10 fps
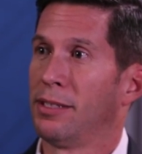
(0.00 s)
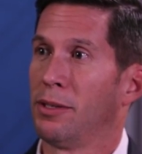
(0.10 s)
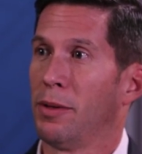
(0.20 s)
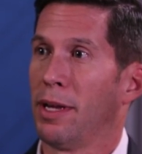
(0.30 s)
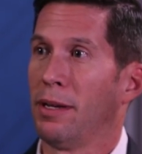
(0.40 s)

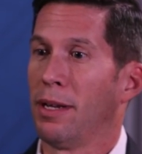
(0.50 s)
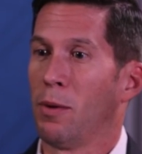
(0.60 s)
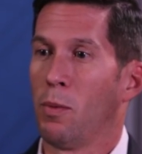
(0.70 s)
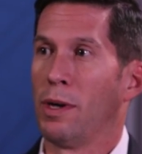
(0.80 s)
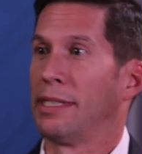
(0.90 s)
So that, you
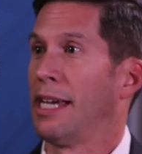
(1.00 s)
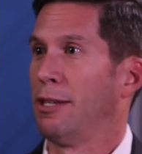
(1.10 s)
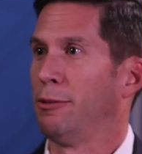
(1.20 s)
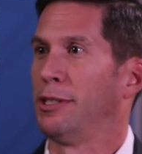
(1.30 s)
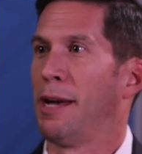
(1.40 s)
know, once I
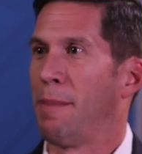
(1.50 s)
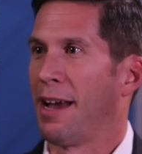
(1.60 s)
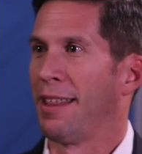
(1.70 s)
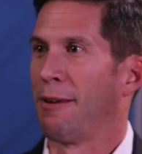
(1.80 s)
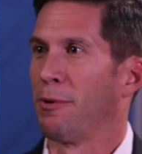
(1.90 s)
do step
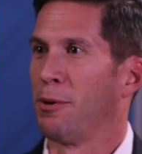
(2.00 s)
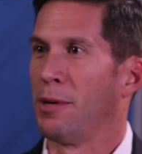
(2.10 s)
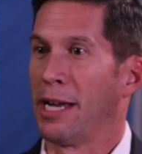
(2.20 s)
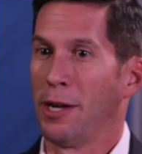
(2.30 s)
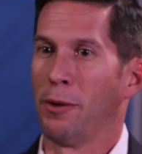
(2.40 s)
out of that
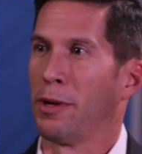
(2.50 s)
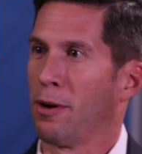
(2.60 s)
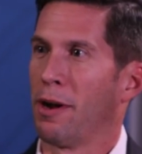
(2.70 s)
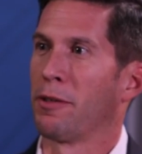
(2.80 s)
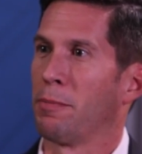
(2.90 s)
role, I know
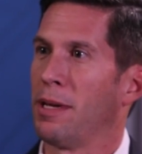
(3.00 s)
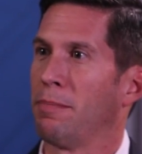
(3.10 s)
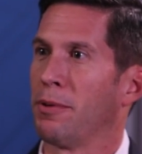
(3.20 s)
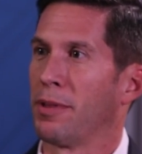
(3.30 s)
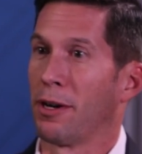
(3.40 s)
there are other
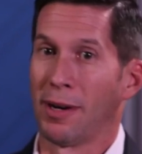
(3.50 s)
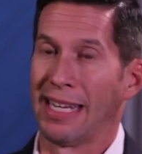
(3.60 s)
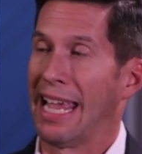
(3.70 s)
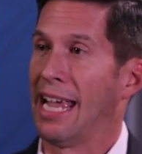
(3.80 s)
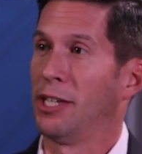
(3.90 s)
people that are
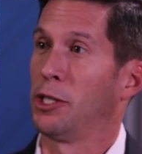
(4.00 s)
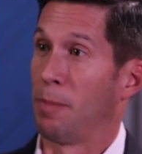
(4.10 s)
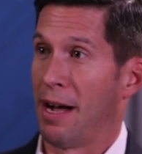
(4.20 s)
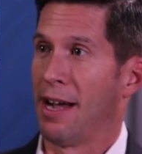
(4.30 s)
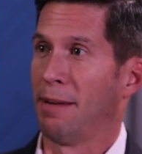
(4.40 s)

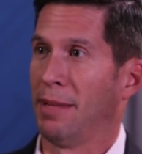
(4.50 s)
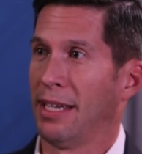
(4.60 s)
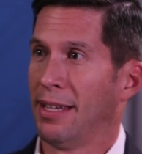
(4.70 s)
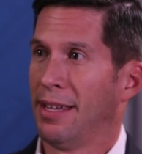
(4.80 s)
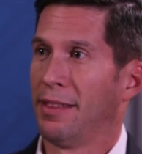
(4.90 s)
engaged behind
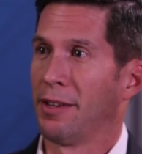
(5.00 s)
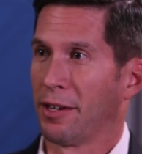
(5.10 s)
me right.